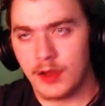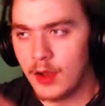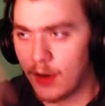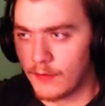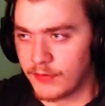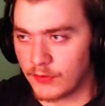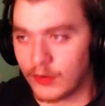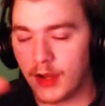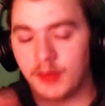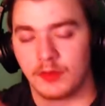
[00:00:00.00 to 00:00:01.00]
of the
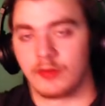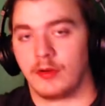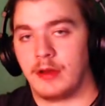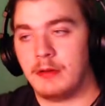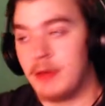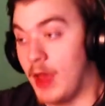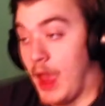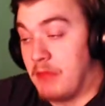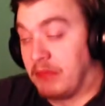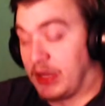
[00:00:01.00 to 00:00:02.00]
right screen
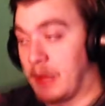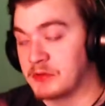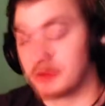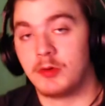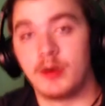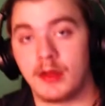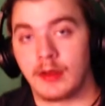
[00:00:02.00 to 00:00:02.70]
and stopped recording.